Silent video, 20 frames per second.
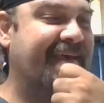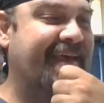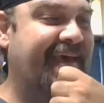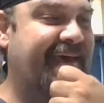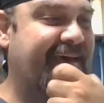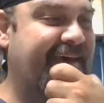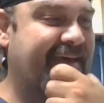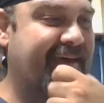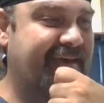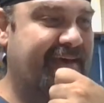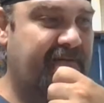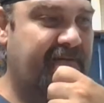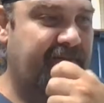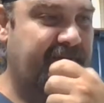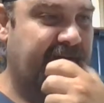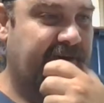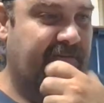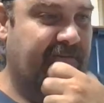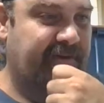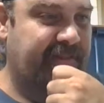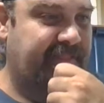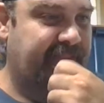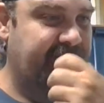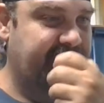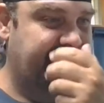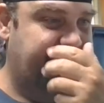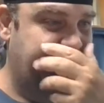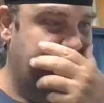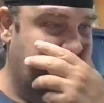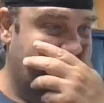yeah, I'm done with
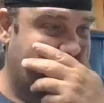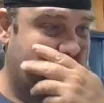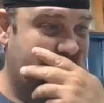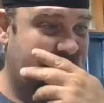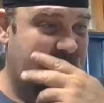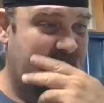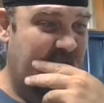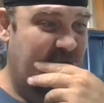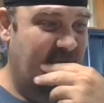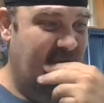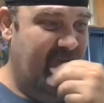this after